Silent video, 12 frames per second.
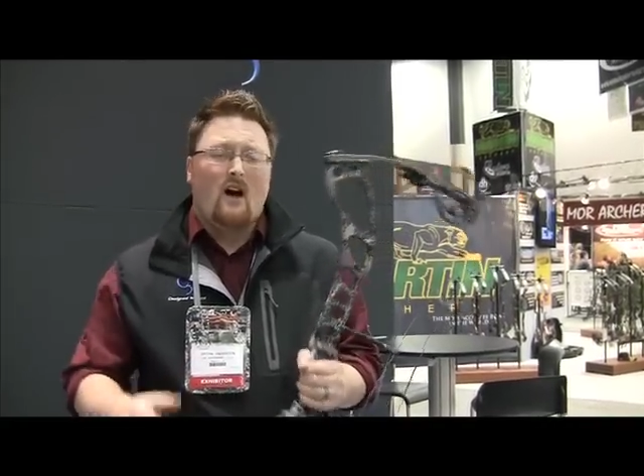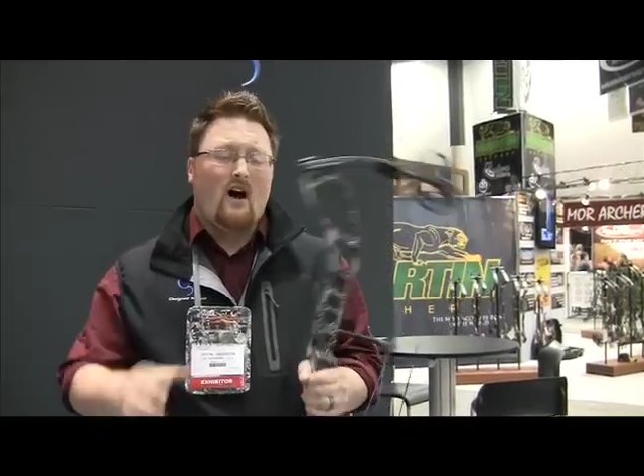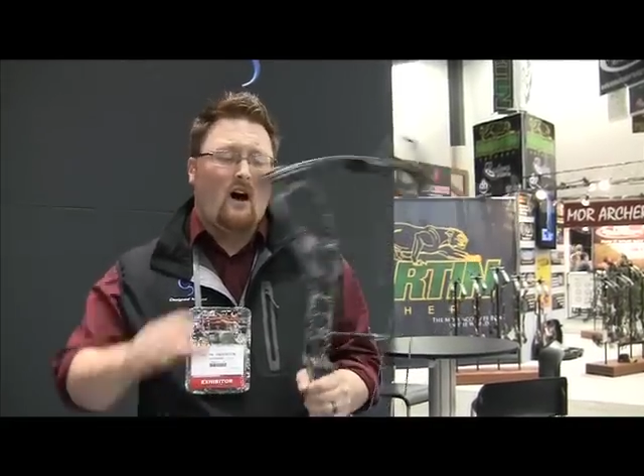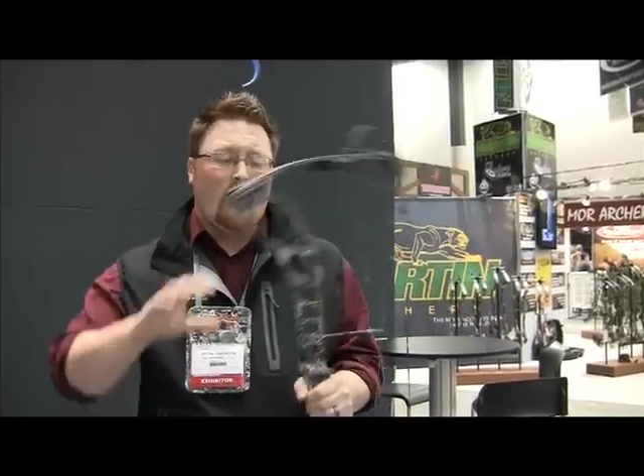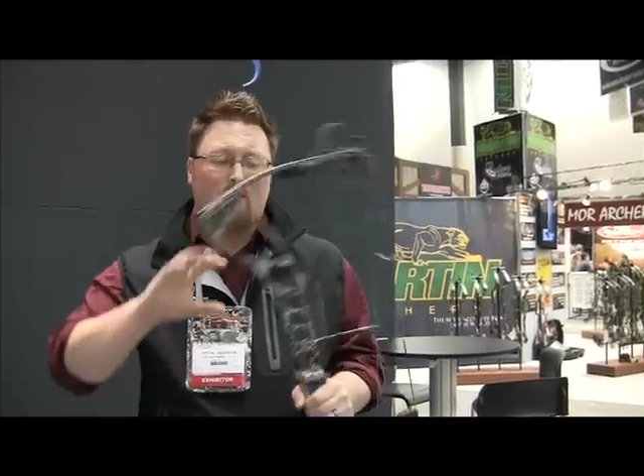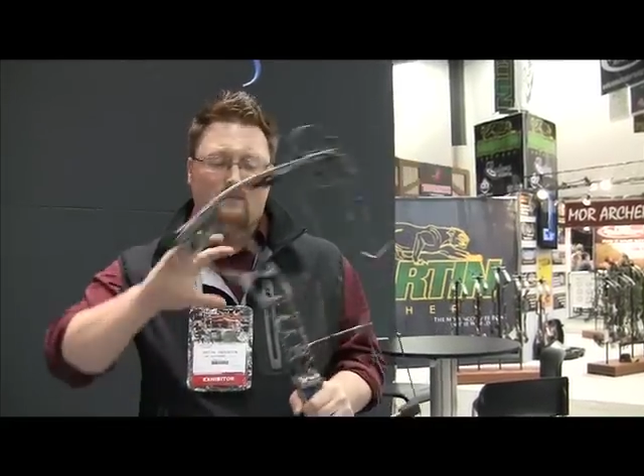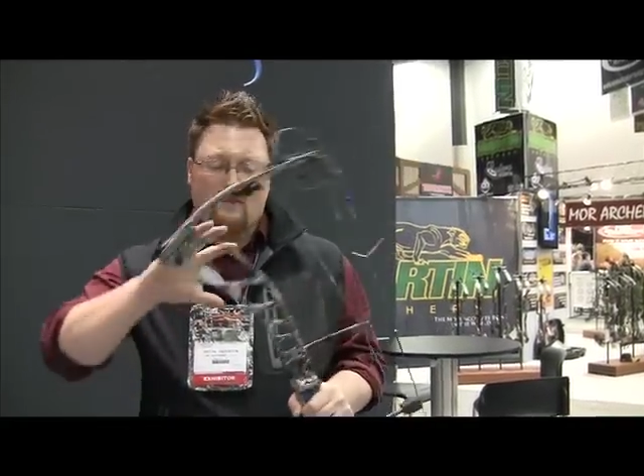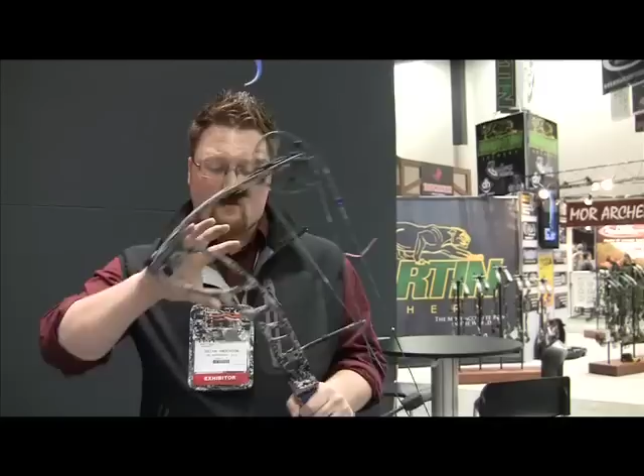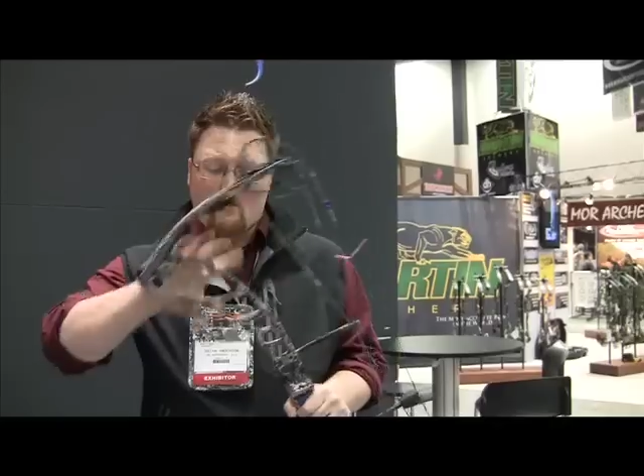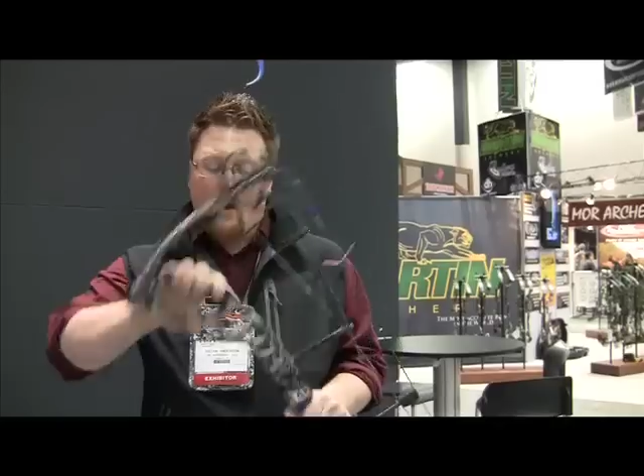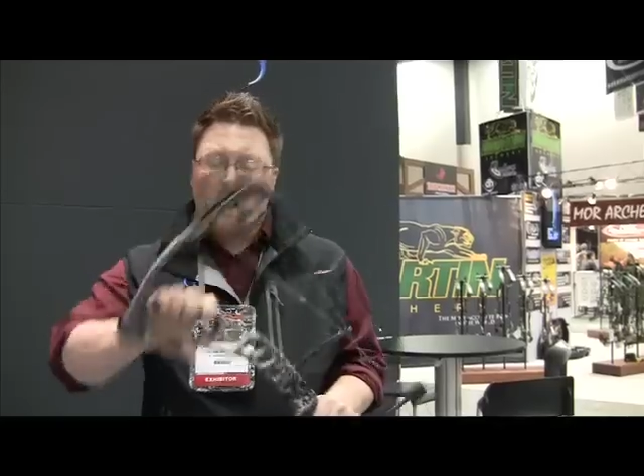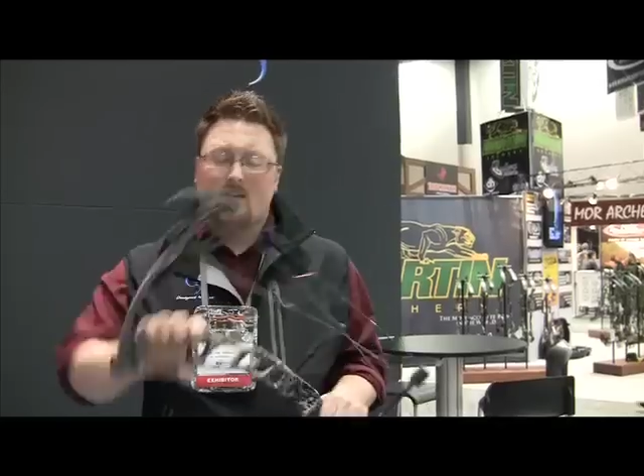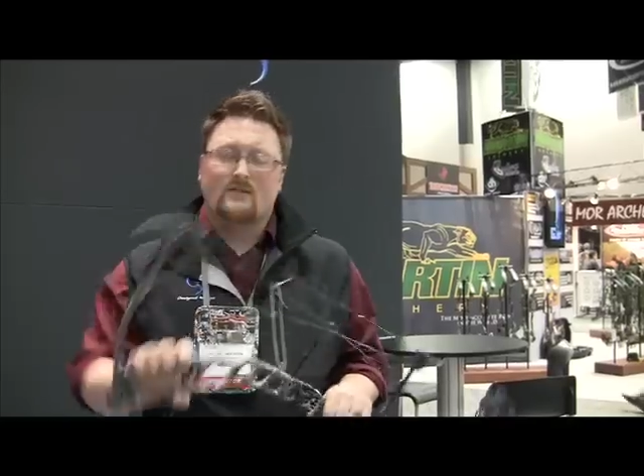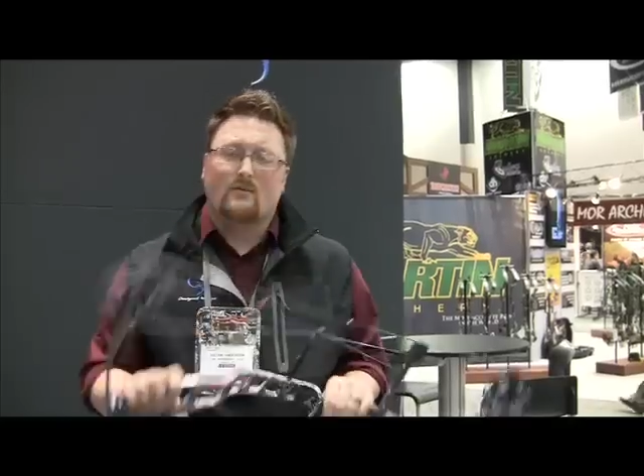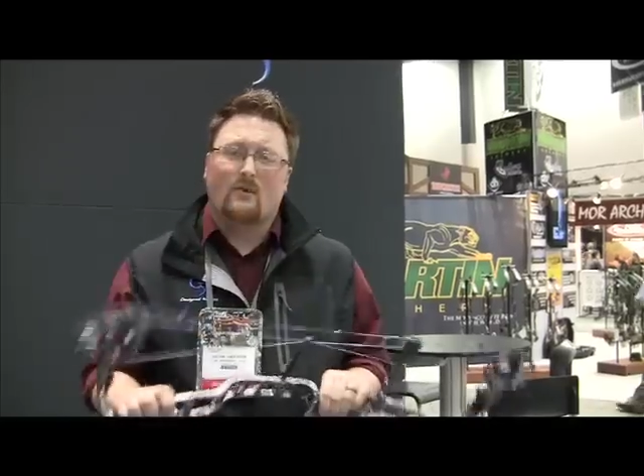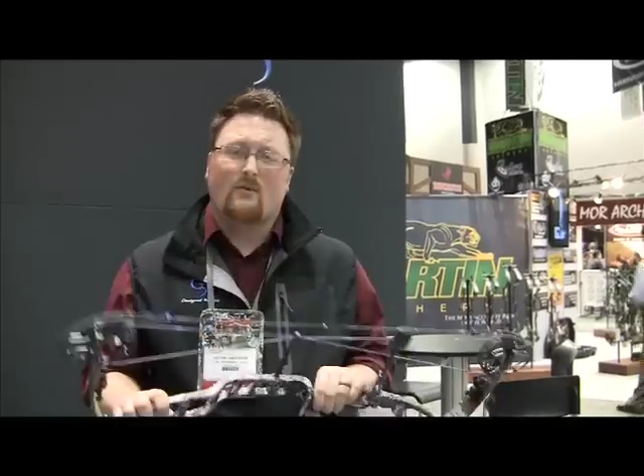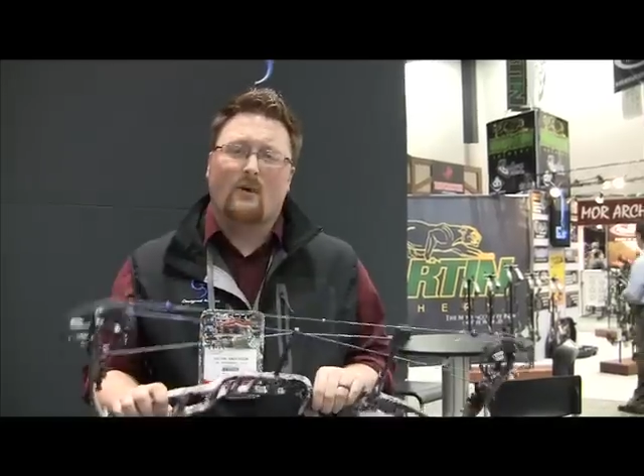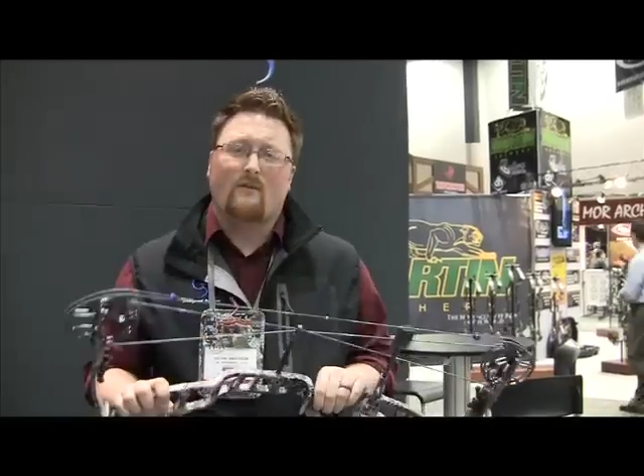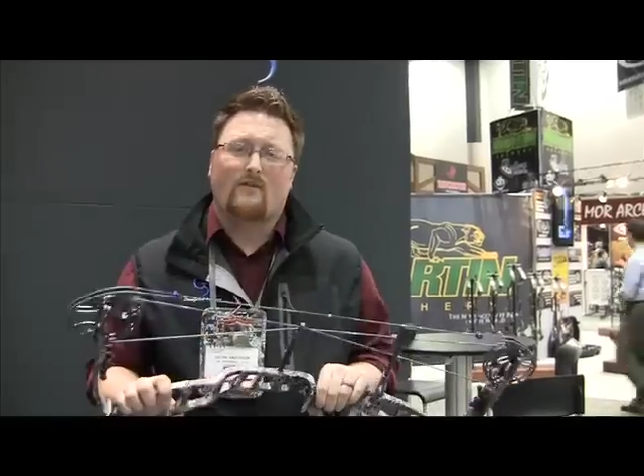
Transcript: Um, the riser, we went